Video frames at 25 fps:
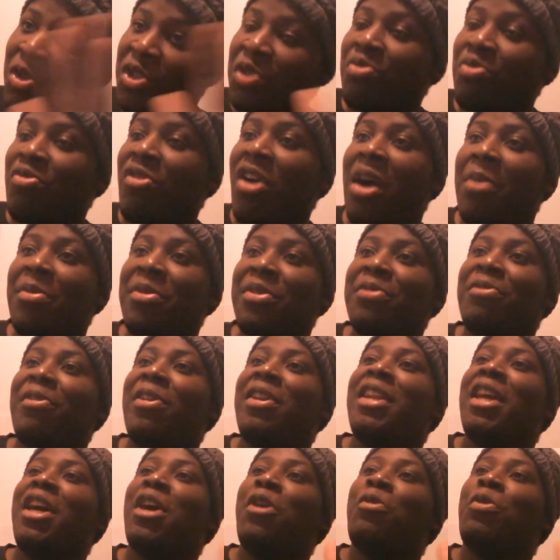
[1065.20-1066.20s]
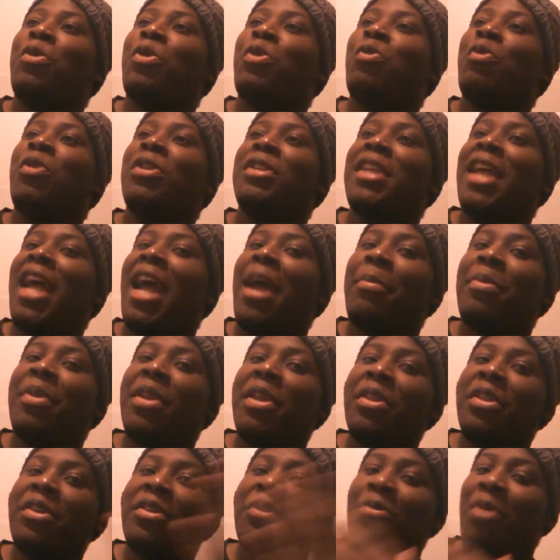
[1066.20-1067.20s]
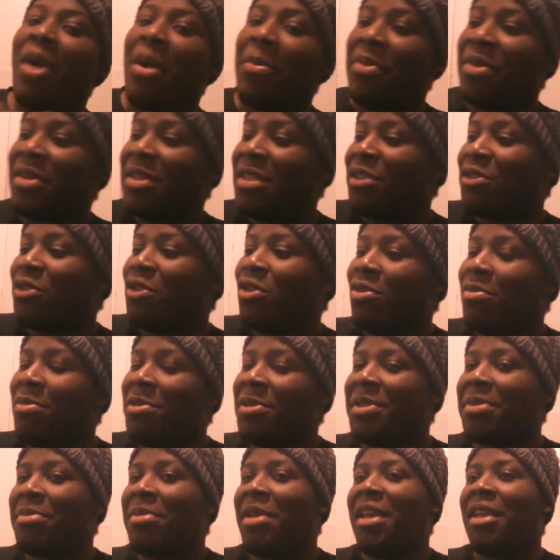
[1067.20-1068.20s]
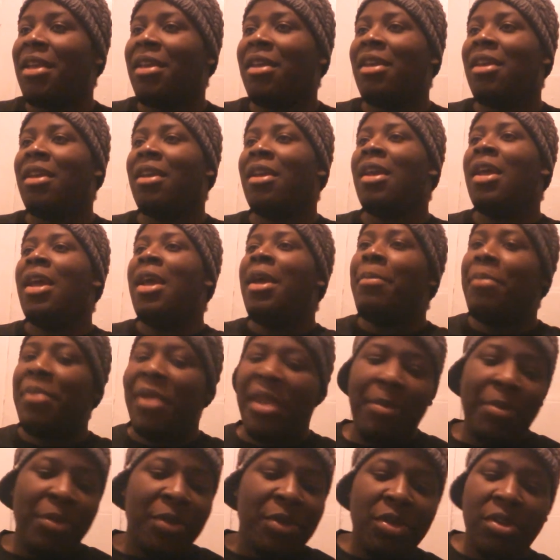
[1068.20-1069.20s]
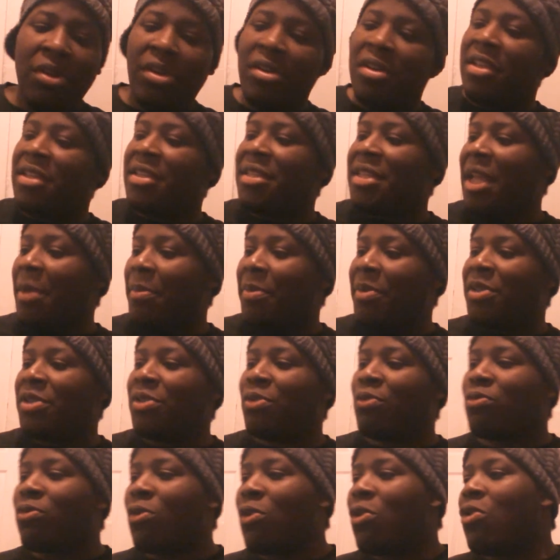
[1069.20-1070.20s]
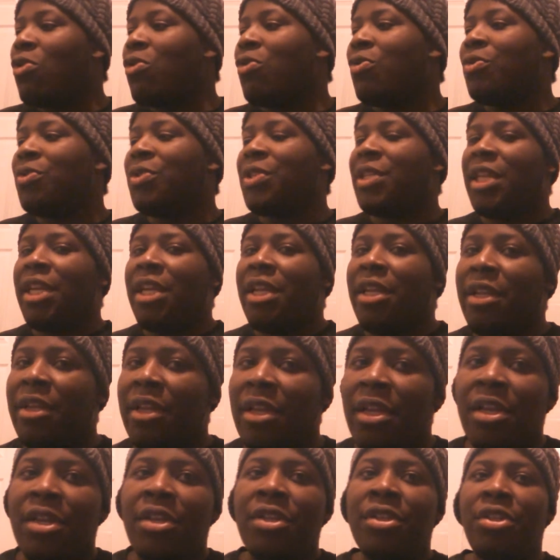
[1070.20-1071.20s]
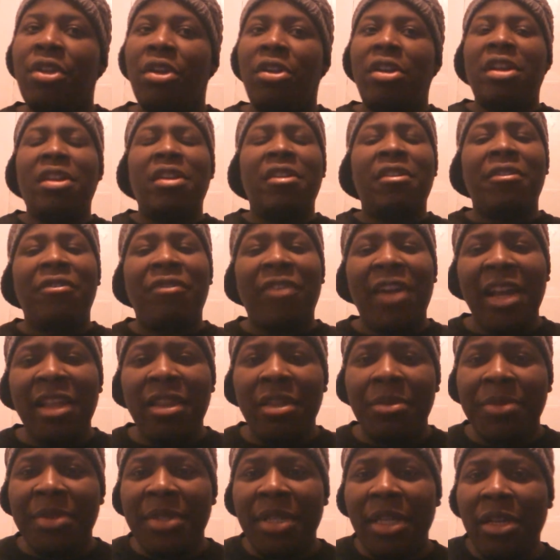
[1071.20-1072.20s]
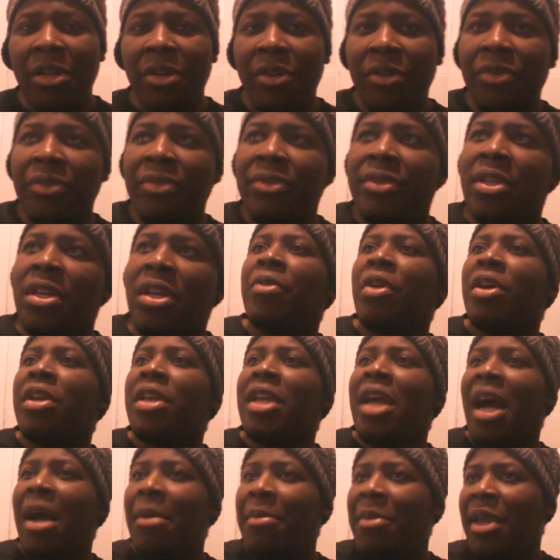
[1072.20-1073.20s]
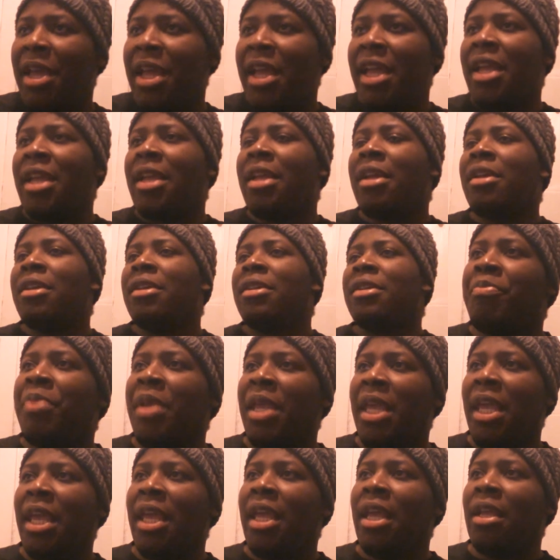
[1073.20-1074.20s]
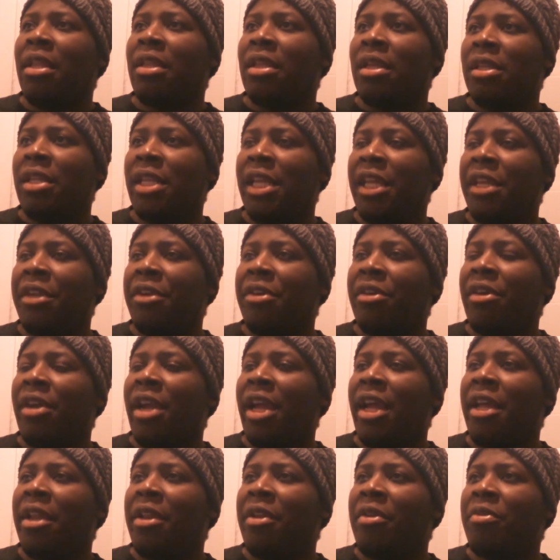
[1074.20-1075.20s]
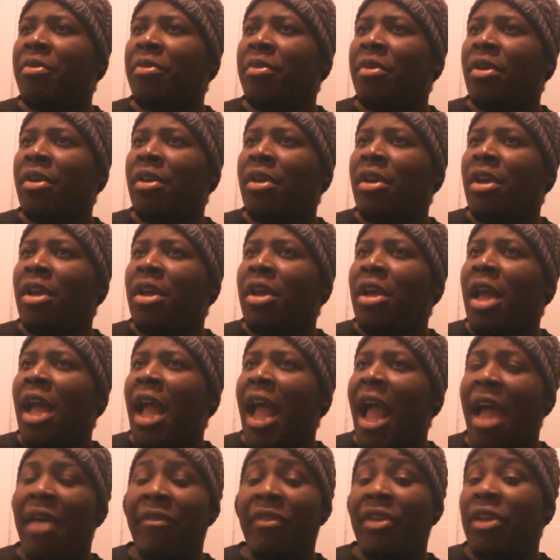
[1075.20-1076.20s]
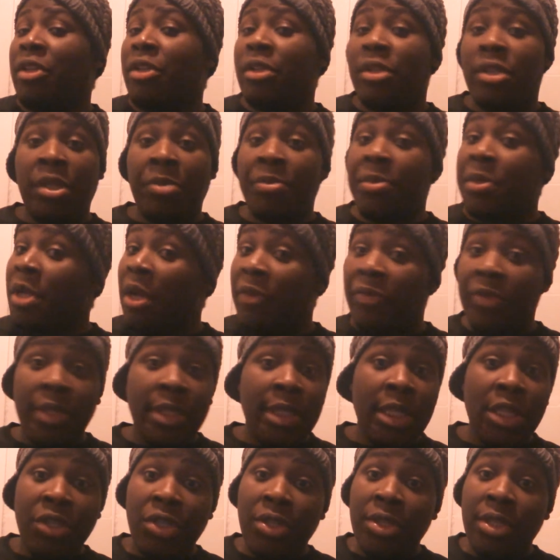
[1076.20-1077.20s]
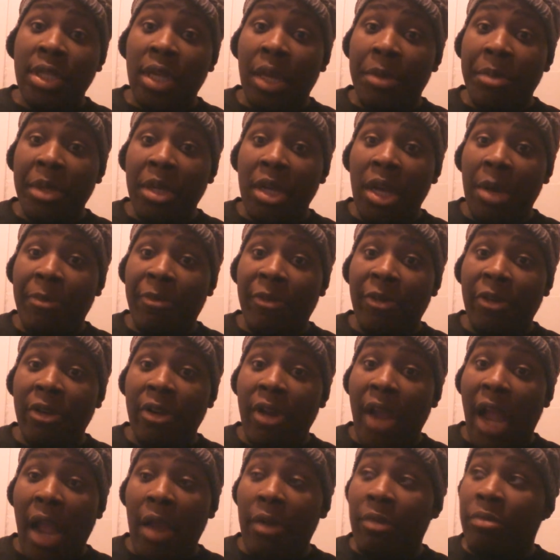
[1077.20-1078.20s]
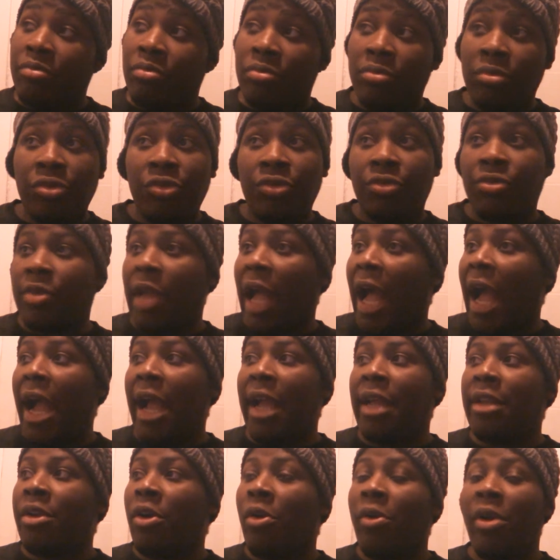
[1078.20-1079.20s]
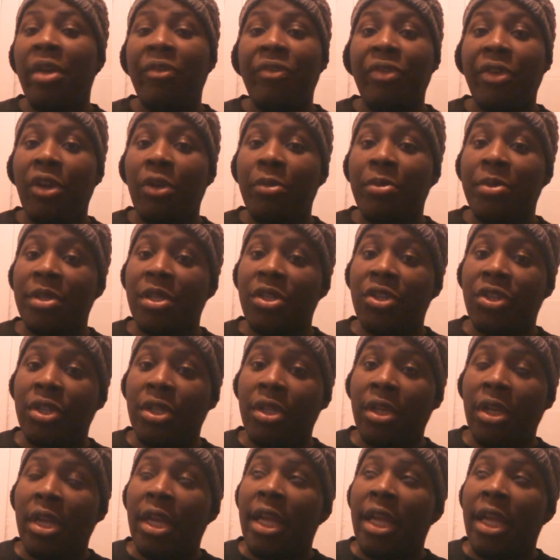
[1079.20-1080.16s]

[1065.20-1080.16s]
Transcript: much promise right now with what's happening, the weapons that Kuma's making, people starting to step into roles and starting to define themselves, Ayame being the leader and having some tough decisions coming up for her. I don't envy her position.